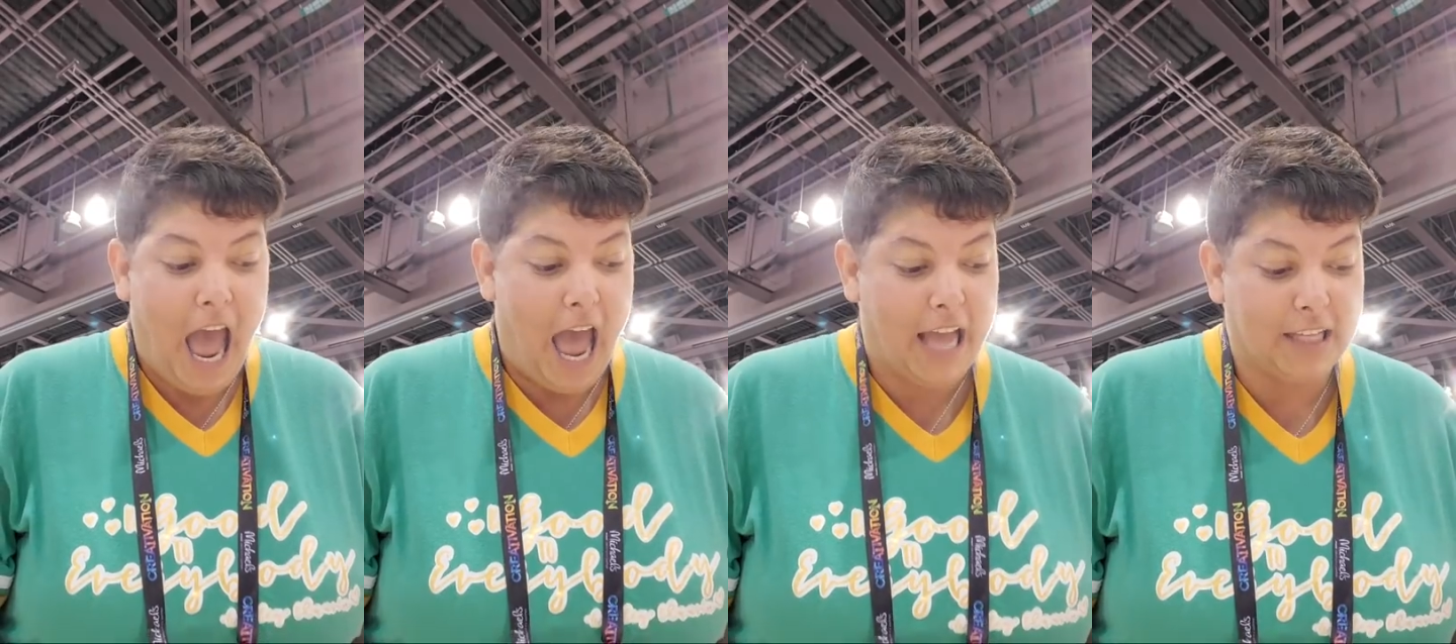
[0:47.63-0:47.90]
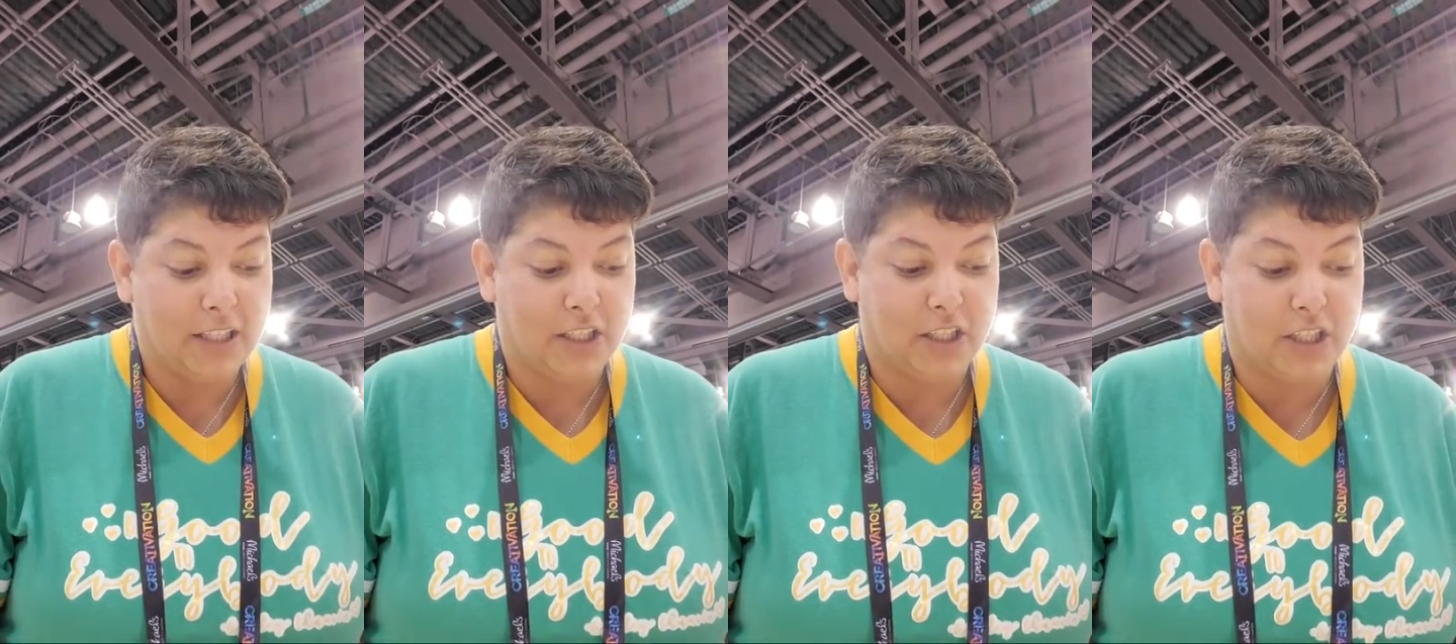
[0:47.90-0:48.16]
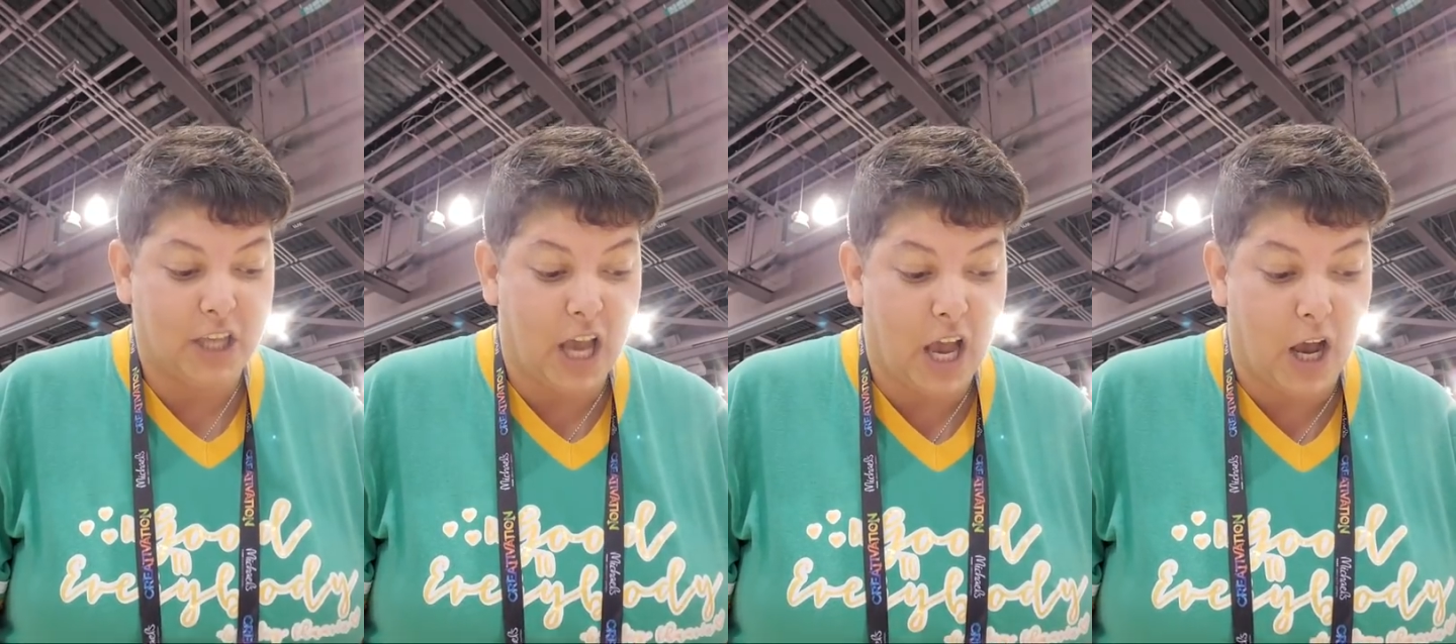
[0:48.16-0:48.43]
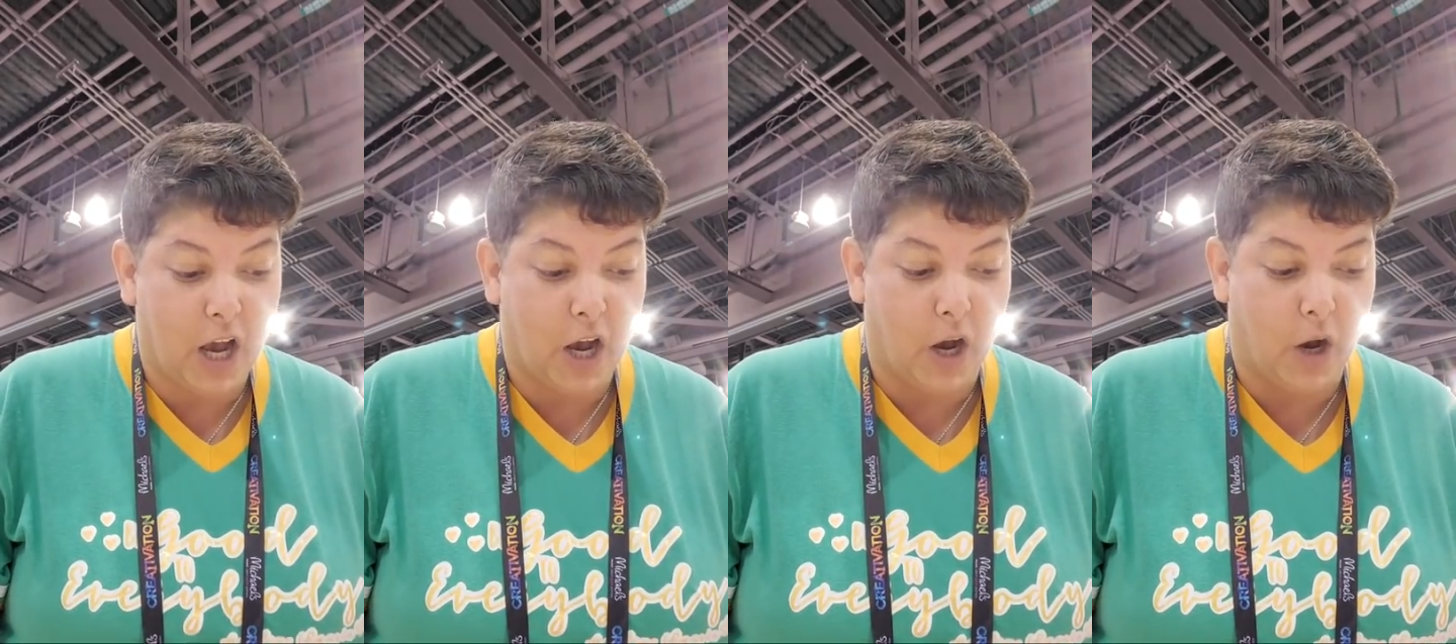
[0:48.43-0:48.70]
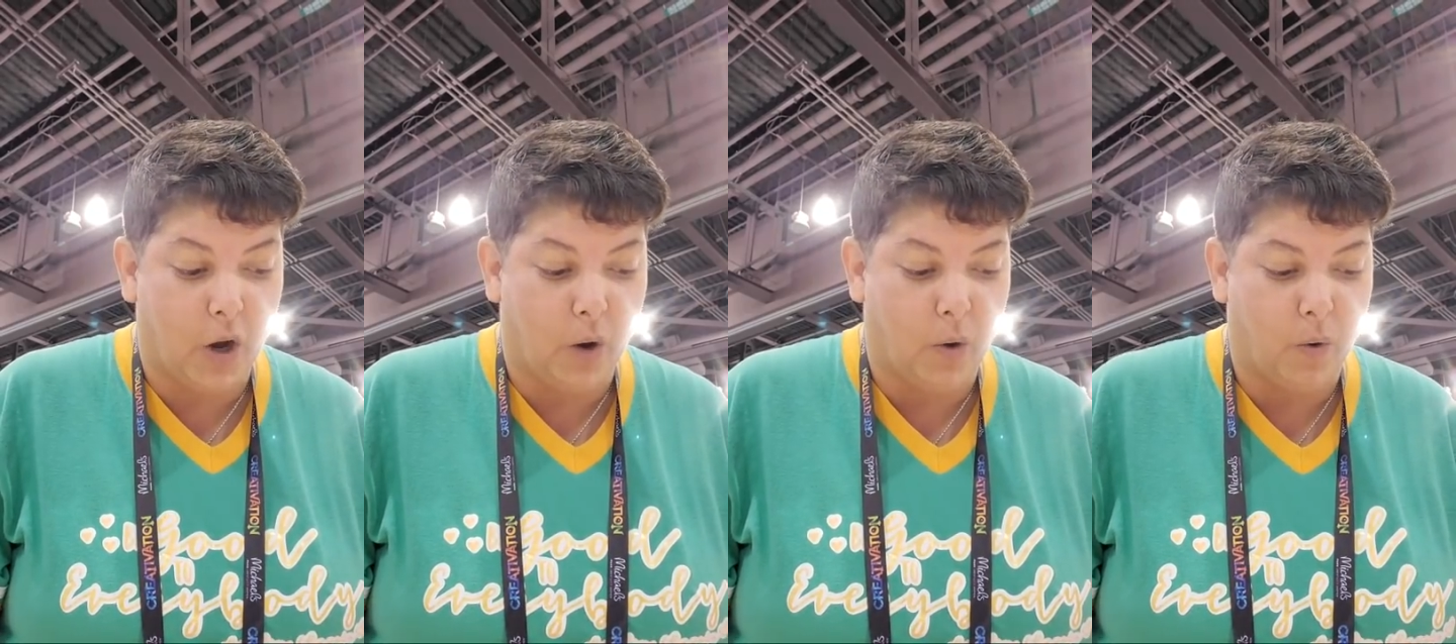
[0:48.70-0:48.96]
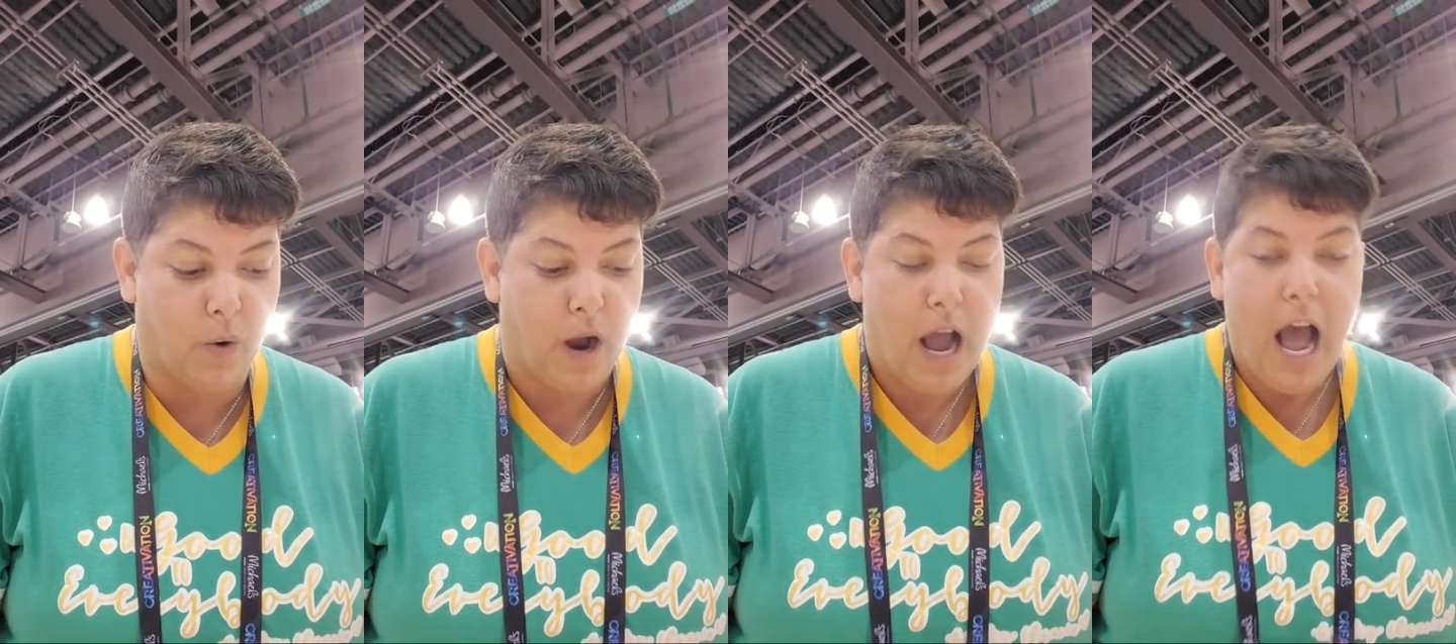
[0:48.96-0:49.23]
And
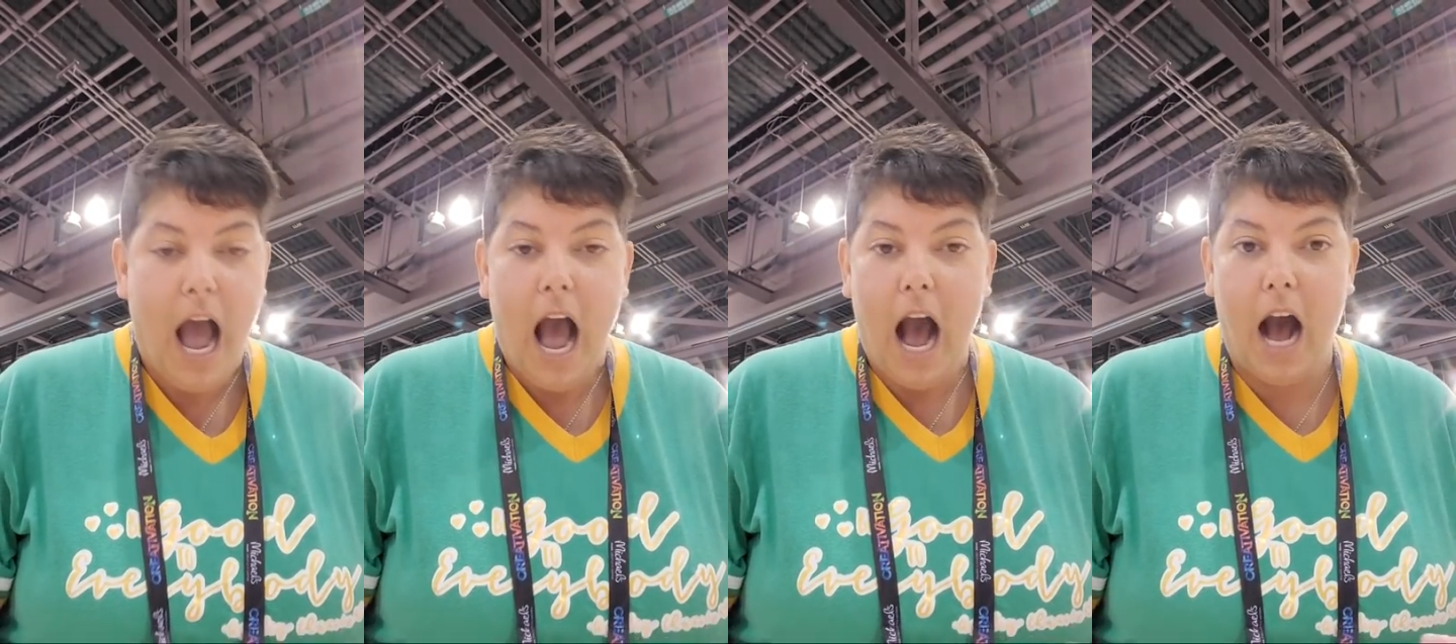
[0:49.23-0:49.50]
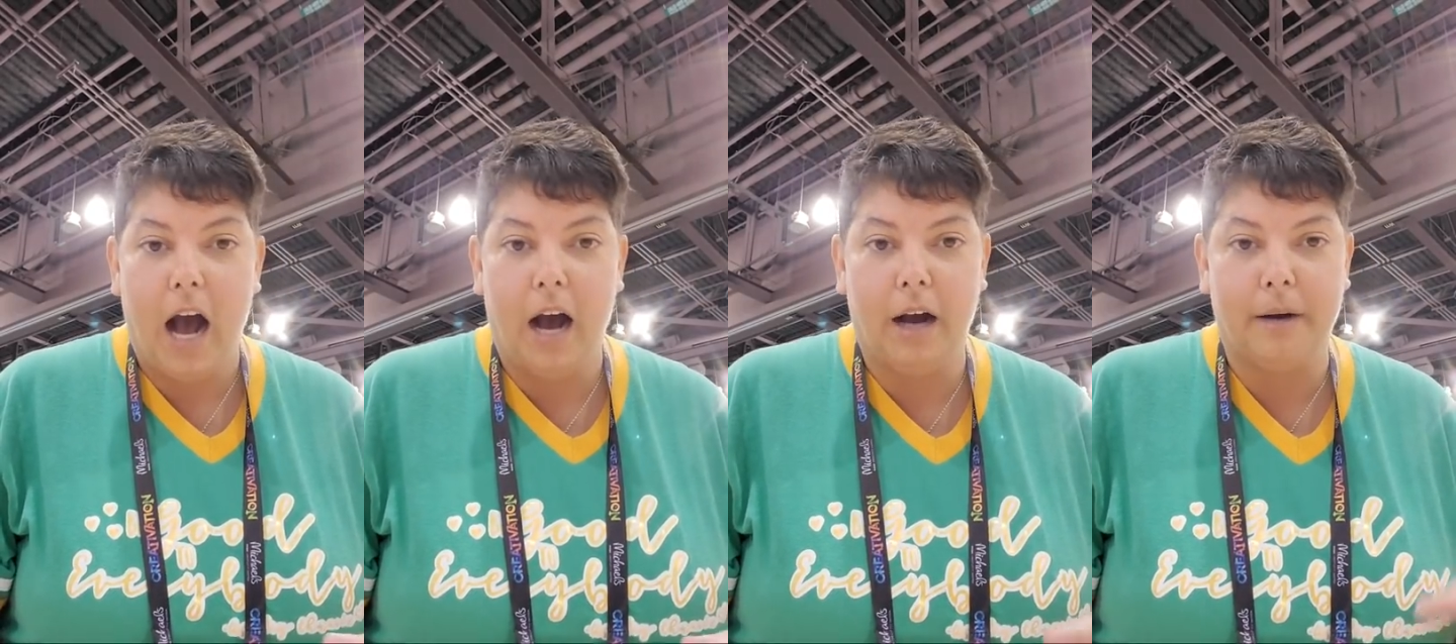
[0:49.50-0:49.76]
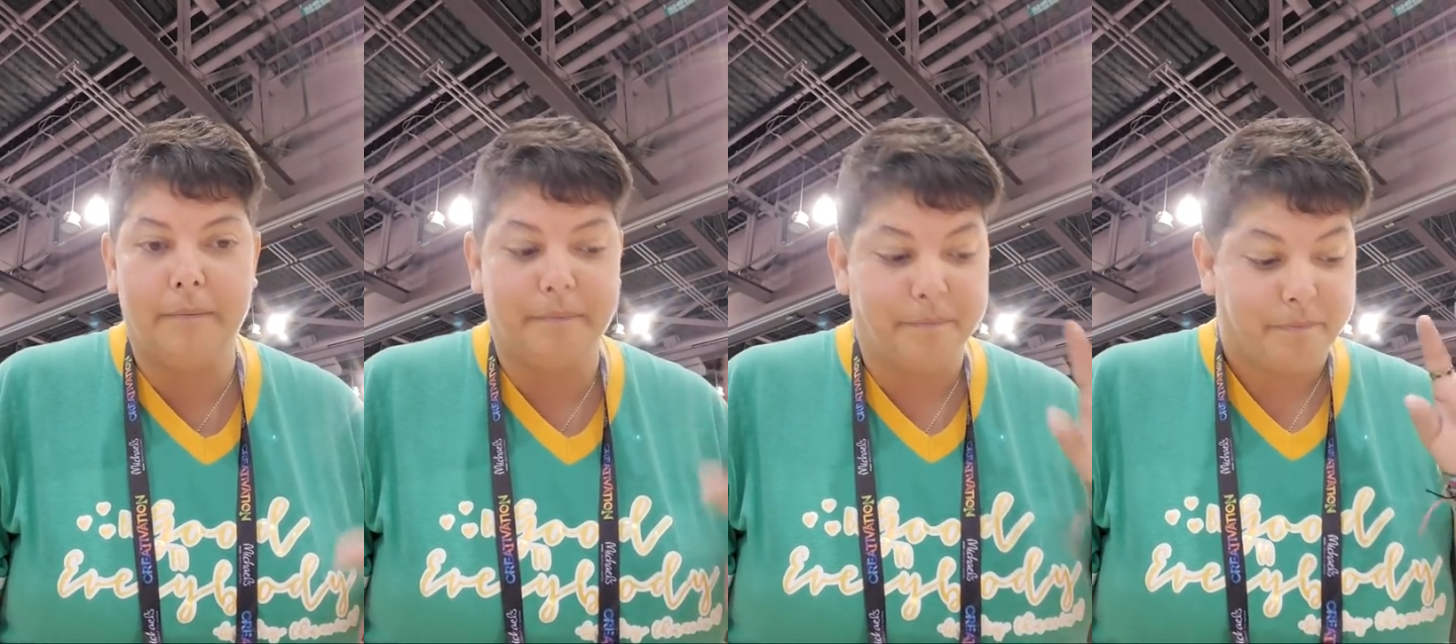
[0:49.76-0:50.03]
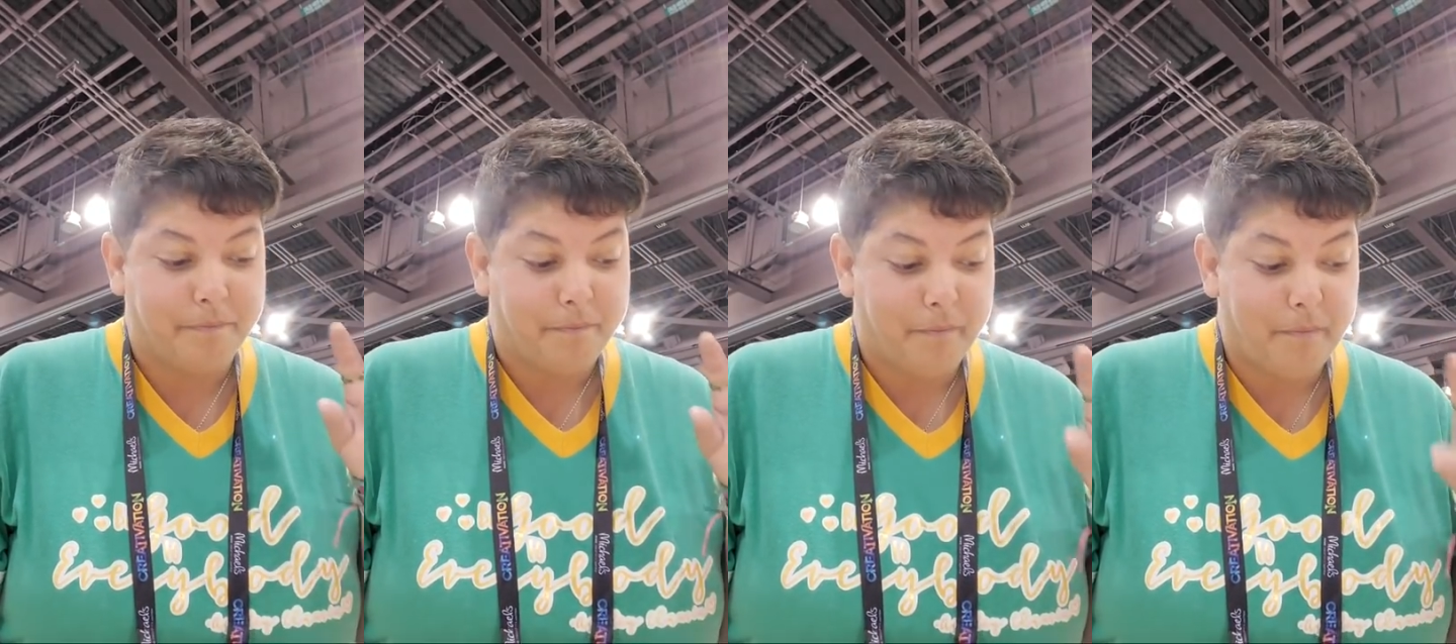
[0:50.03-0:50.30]
so um,